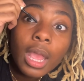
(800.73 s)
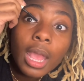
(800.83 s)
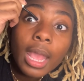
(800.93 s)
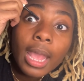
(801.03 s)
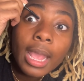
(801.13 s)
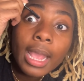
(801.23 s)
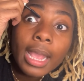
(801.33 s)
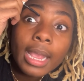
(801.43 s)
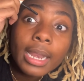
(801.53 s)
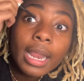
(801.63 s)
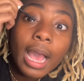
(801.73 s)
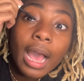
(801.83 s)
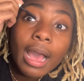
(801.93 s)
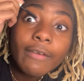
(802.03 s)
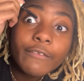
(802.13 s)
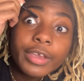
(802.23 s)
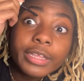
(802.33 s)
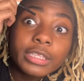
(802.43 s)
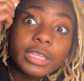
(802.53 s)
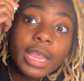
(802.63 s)
And I freaking
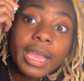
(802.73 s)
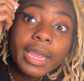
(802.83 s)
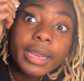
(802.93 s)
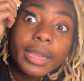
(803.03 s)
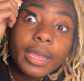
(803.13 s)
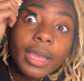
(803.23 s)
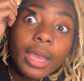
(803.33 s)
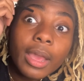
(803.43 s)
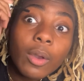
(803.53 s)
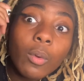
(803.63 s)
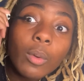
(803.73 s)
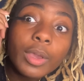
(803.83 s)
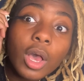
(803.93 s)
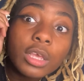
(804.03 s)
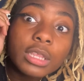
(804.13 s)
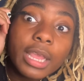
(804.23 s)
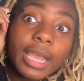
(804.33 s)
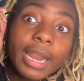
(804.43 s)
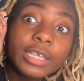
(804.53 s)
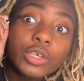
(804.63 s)
slayed. Well, we all slayed
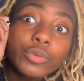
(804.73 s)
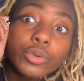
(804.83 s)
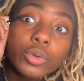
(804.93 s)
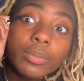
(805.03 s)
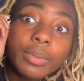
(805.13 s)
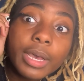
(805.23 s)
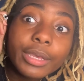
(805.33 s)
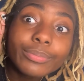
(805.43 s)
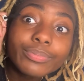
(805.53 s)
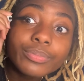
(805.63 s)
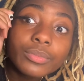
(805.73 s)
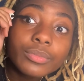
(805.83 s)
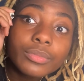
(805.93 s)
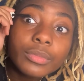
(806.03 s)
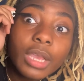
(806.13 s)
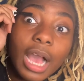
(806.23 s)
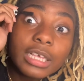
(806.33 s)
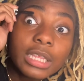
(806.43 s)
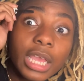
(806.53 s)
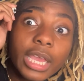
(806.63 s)
as a group, but I
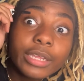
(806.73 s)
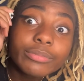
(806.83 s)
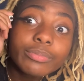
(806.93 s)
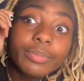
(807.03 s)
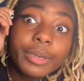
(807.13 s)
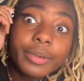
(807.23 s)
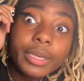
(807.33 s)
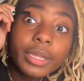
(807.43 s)
slayed, period.